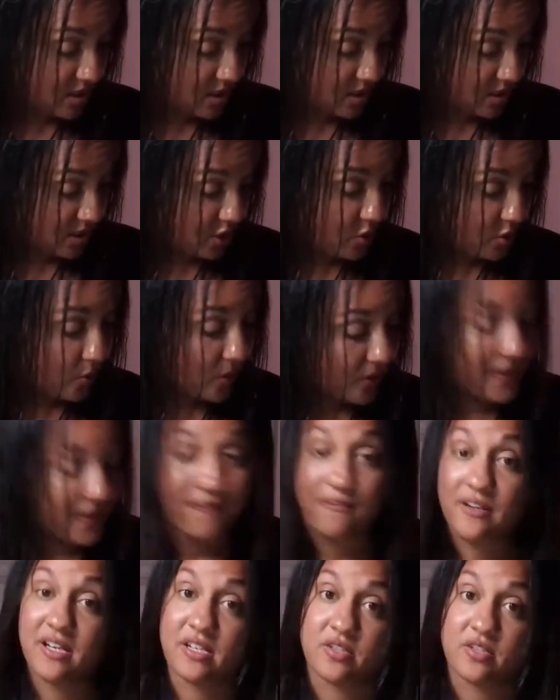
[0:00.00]
you want that
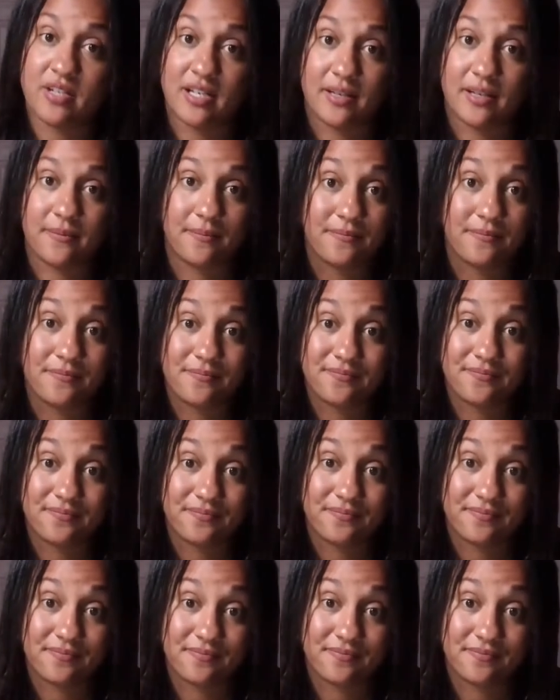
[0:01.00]
victory.
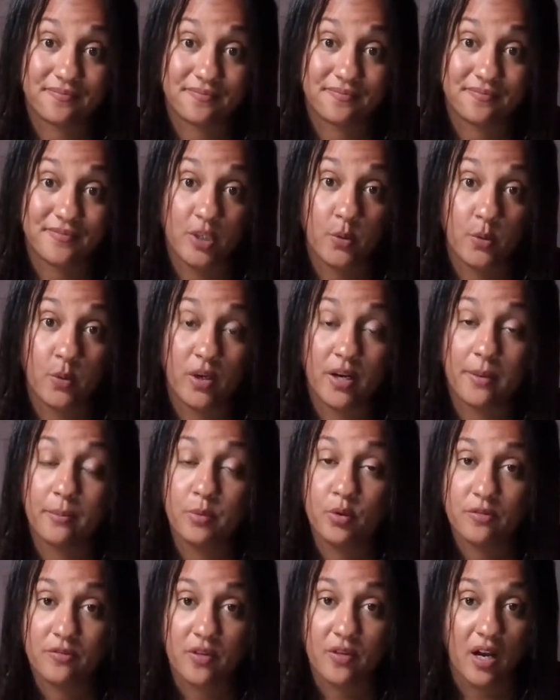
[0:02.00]
You want to
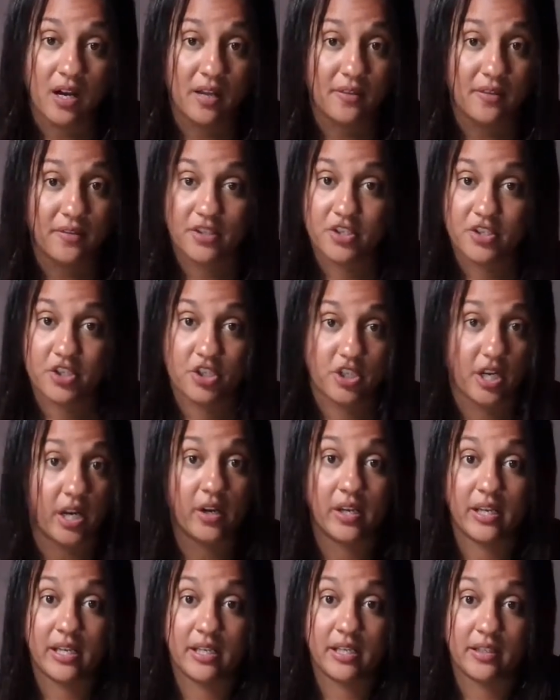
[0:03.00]
move on the
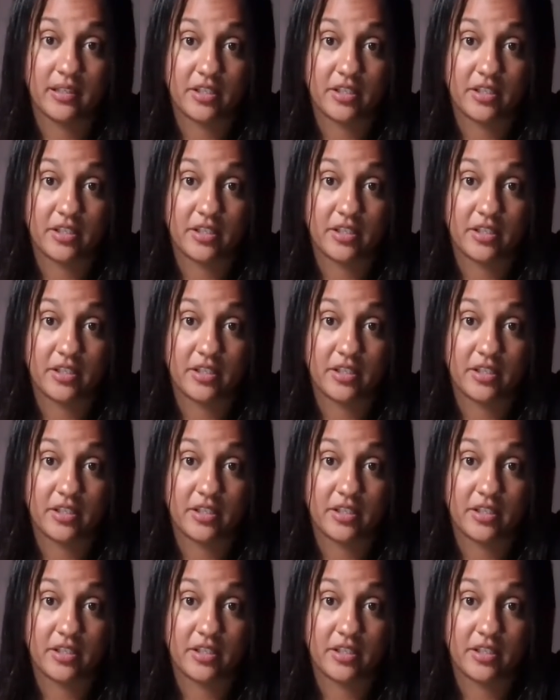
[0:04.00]
Chariot.